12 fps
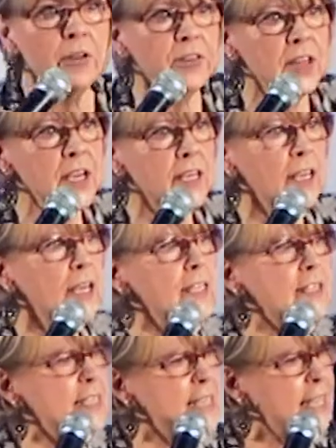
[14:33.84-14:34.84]
thinking and
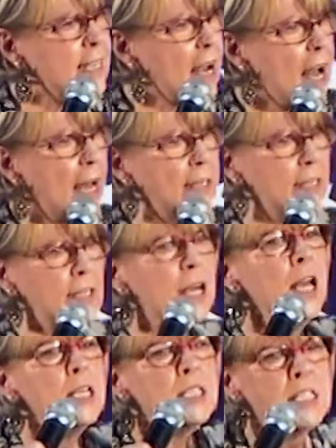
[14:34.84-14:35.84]
see God in a
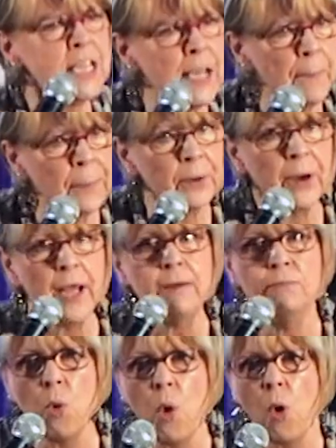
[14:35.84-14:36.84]
deeper and
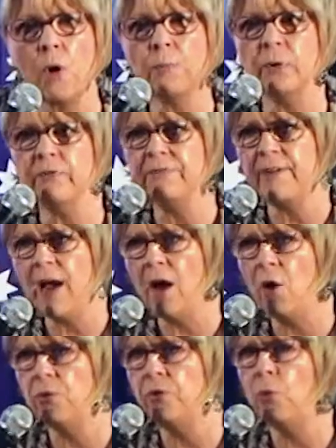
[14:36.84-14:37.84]
more
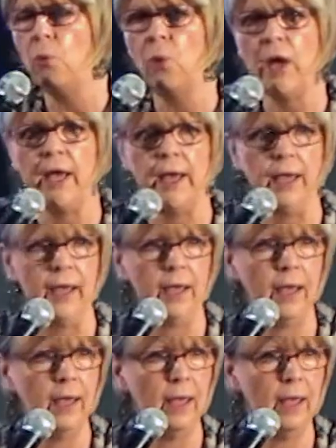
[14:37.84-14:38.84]
profound way,
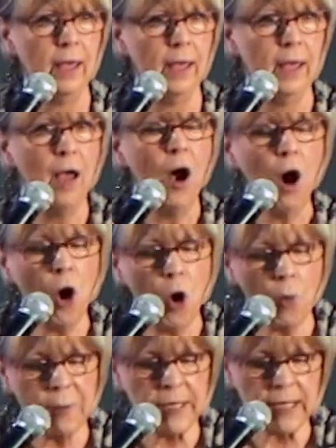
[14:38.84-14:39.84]

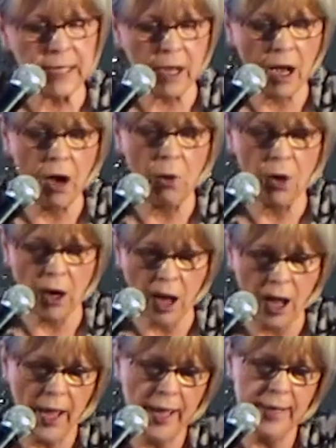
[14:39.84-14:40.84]
opening our
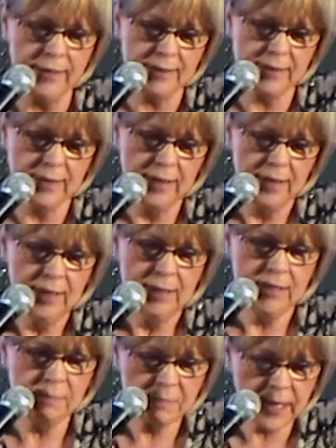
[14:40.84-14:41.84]
eyes
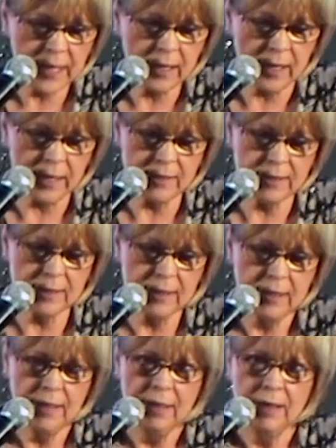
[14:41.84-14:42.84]
to make us
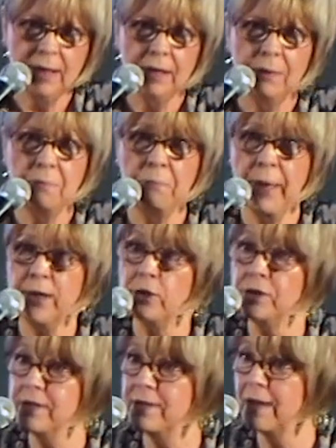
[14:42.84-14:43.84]
better
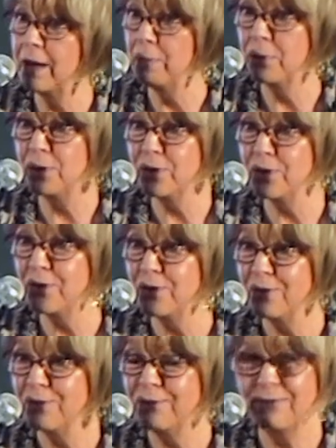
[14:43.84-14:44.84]
disciples,
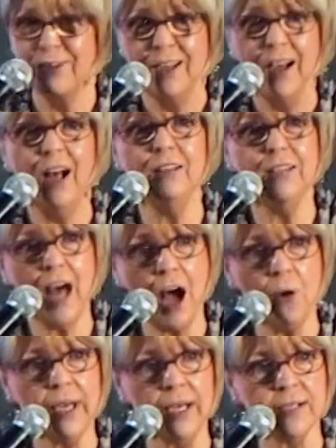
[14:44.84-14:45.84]

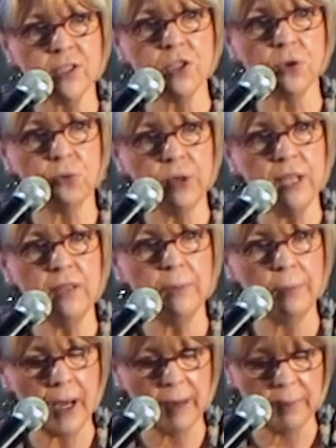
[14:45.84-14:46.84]
allowing us to read the
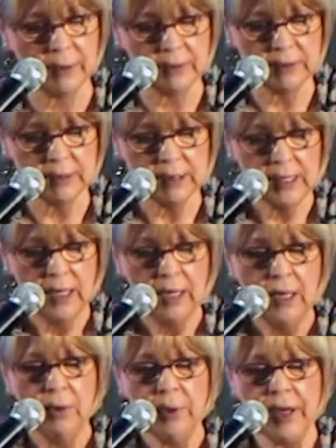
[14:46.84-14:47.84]
Bible
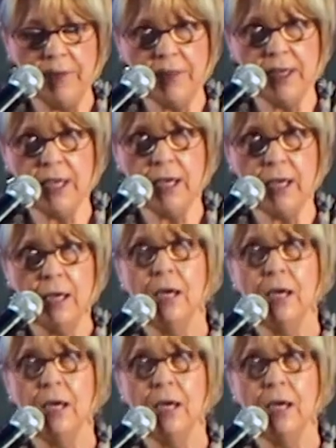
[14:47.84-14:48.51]
in the